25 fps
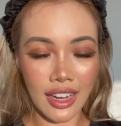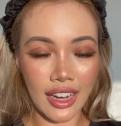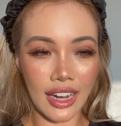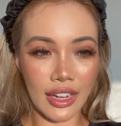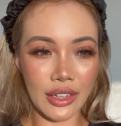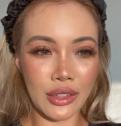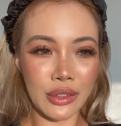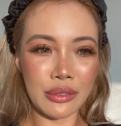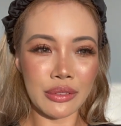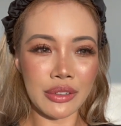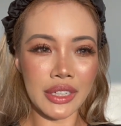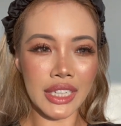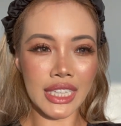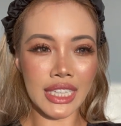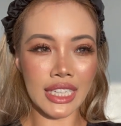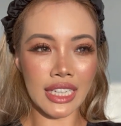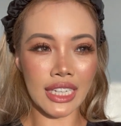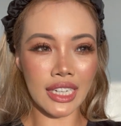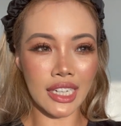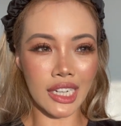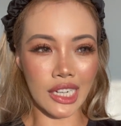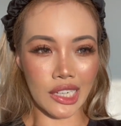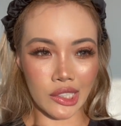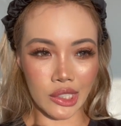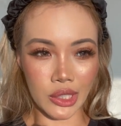I don't
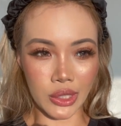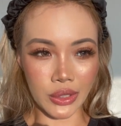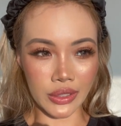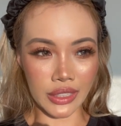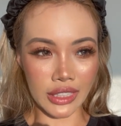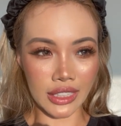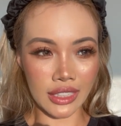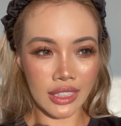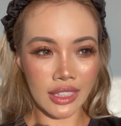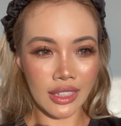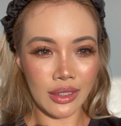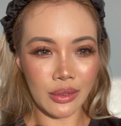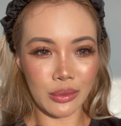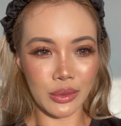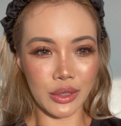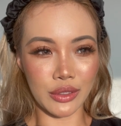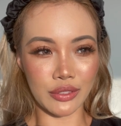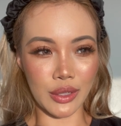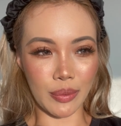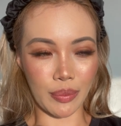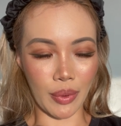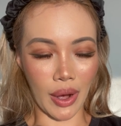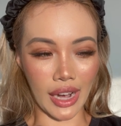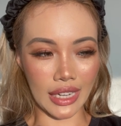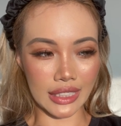really agree with
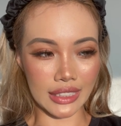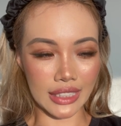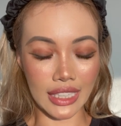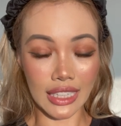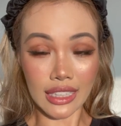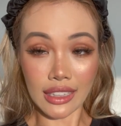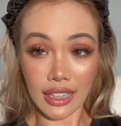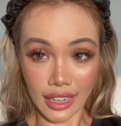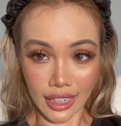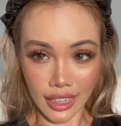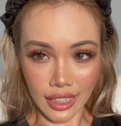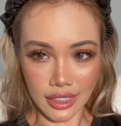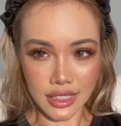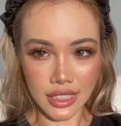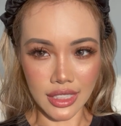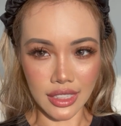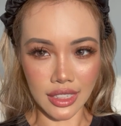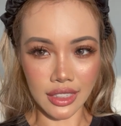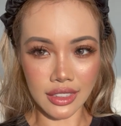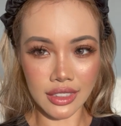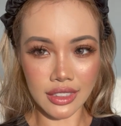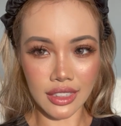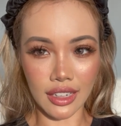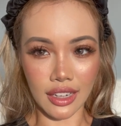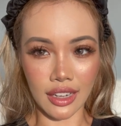the pricing, like I
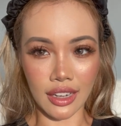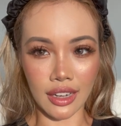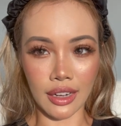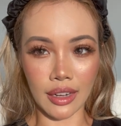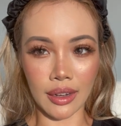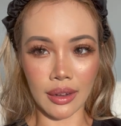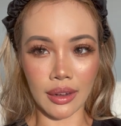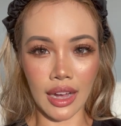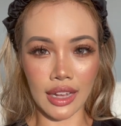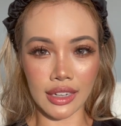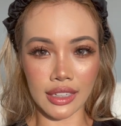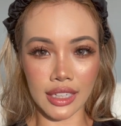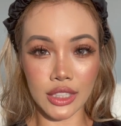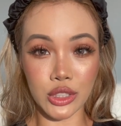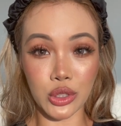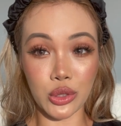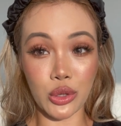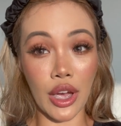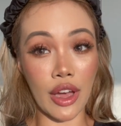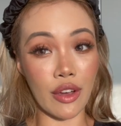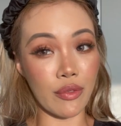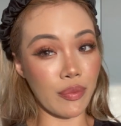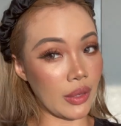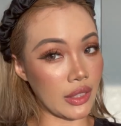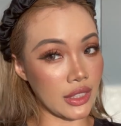said, uh, unless you
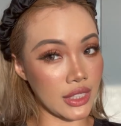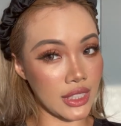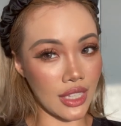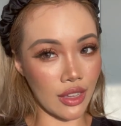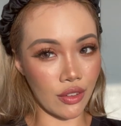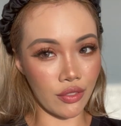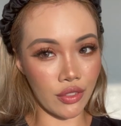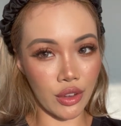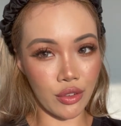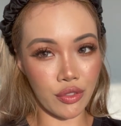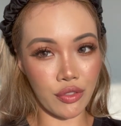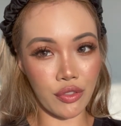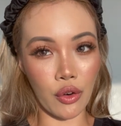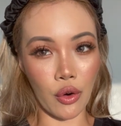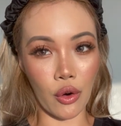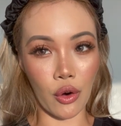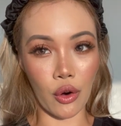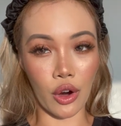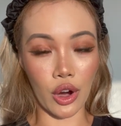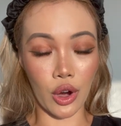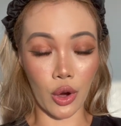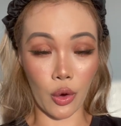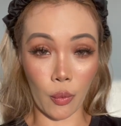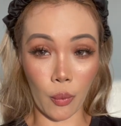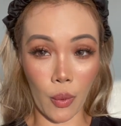have been saving
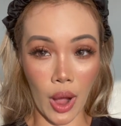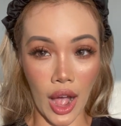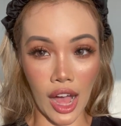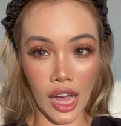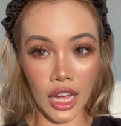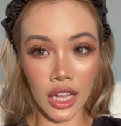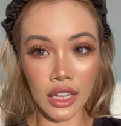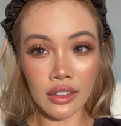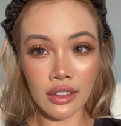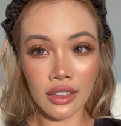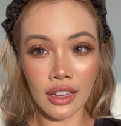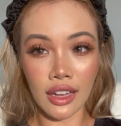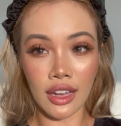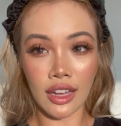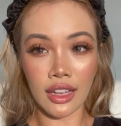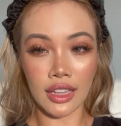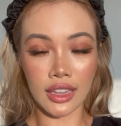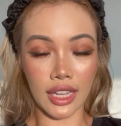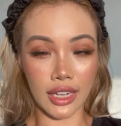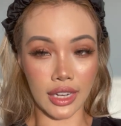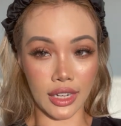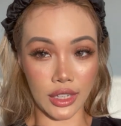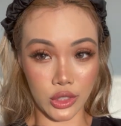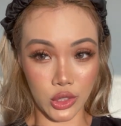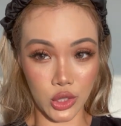for a while,
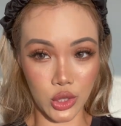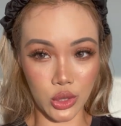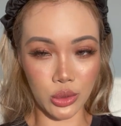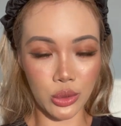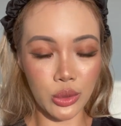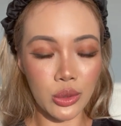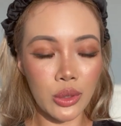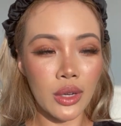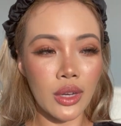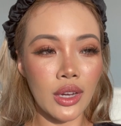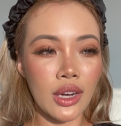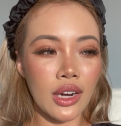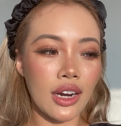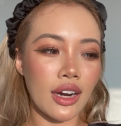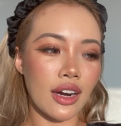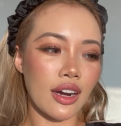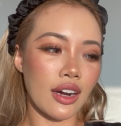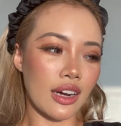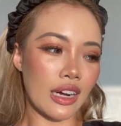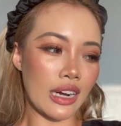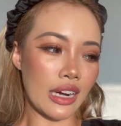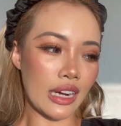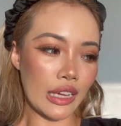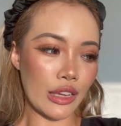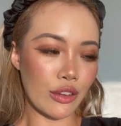like I do.
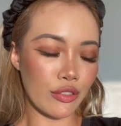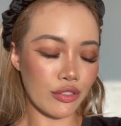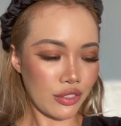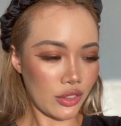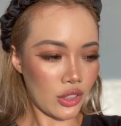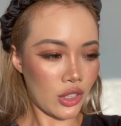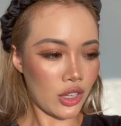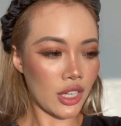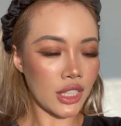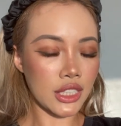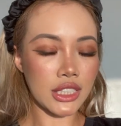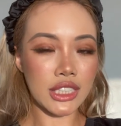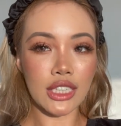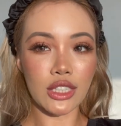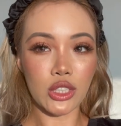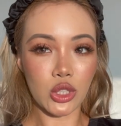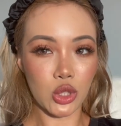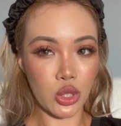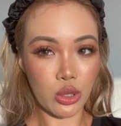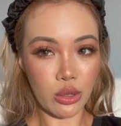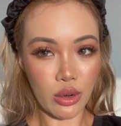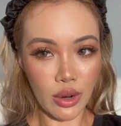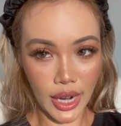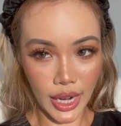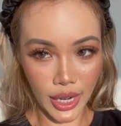Uh, if not,
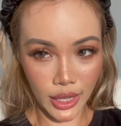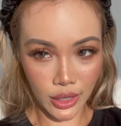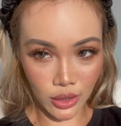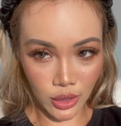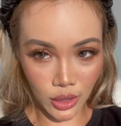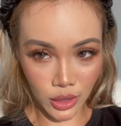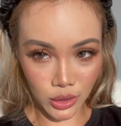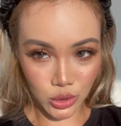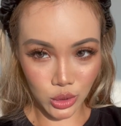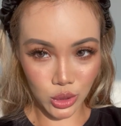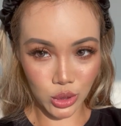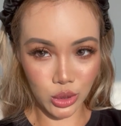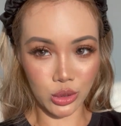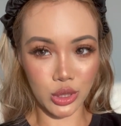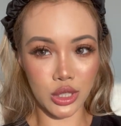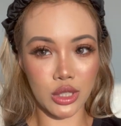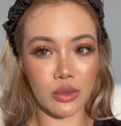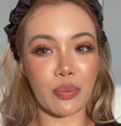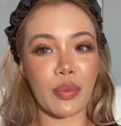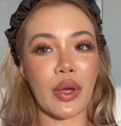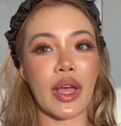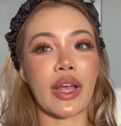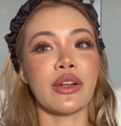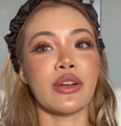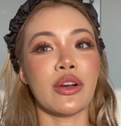try not to
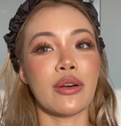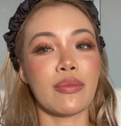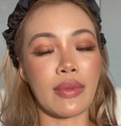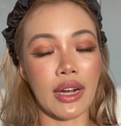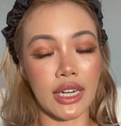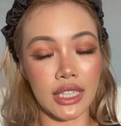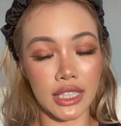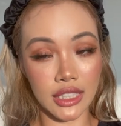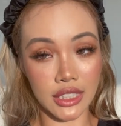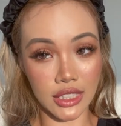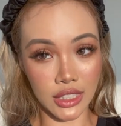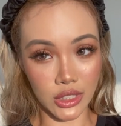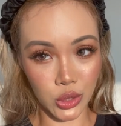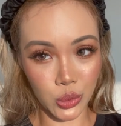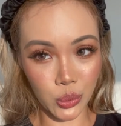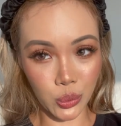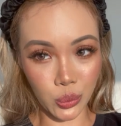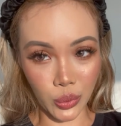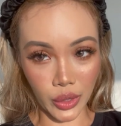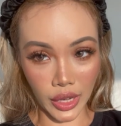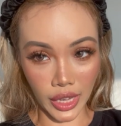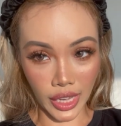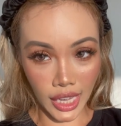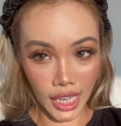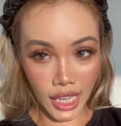spend your money this
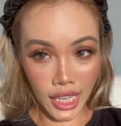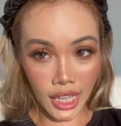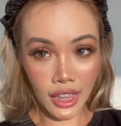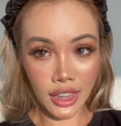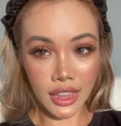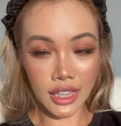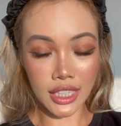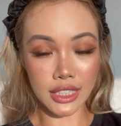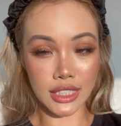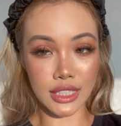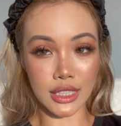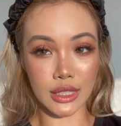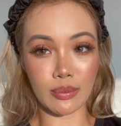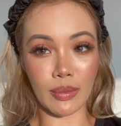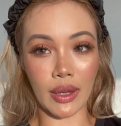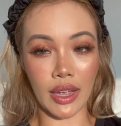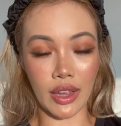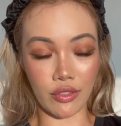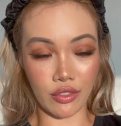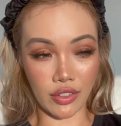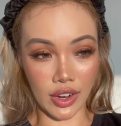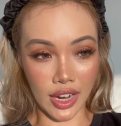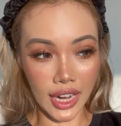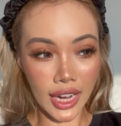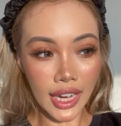way. This is my
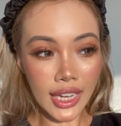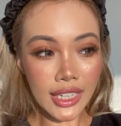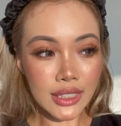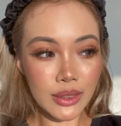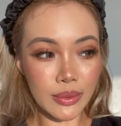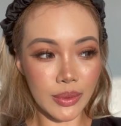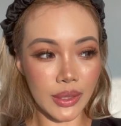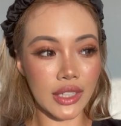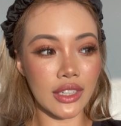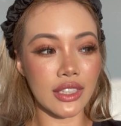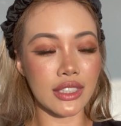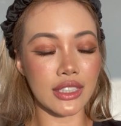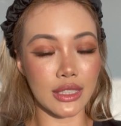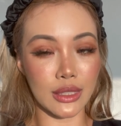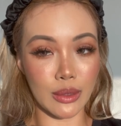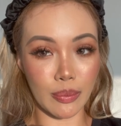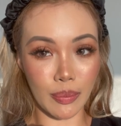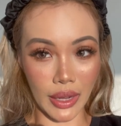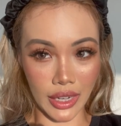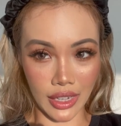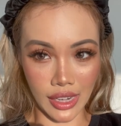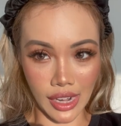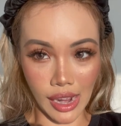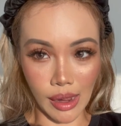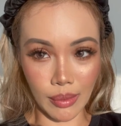advice because it's a
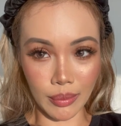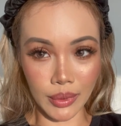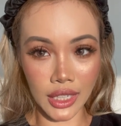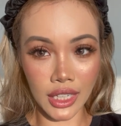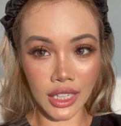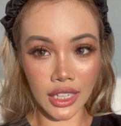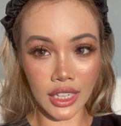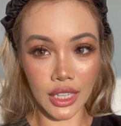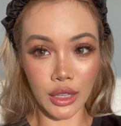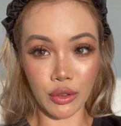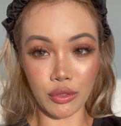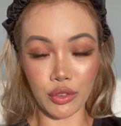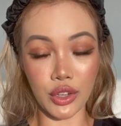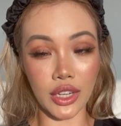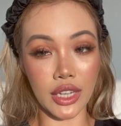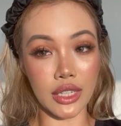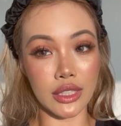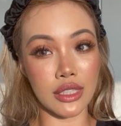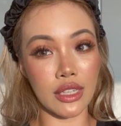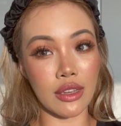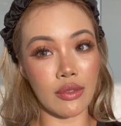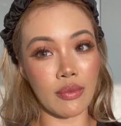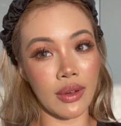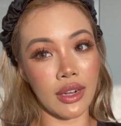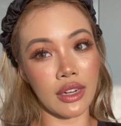pandemic. If you can
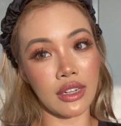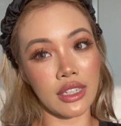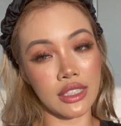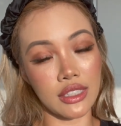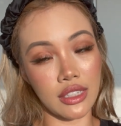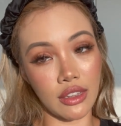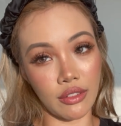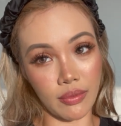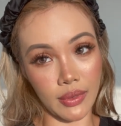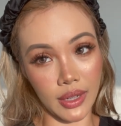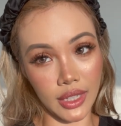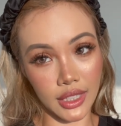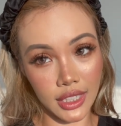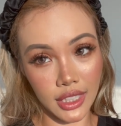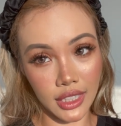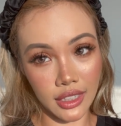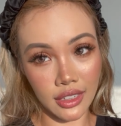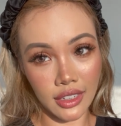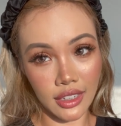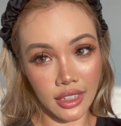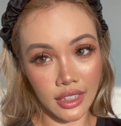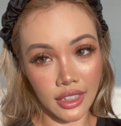save money, save money.